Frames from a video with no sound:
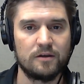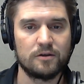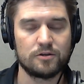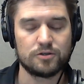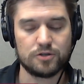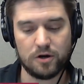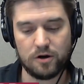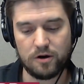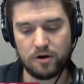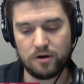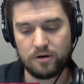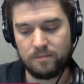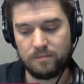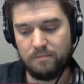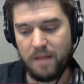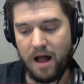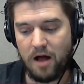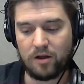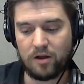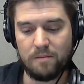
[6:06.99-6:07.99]
Sure,
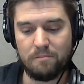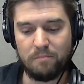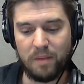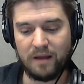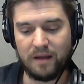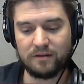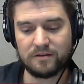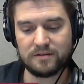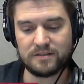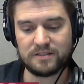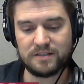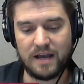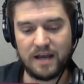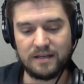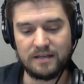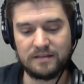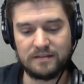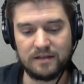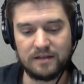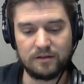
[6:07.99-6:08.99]
Malcolm Butler
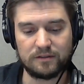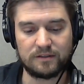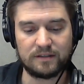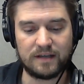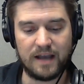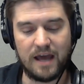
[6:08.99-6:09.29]
signed a deal to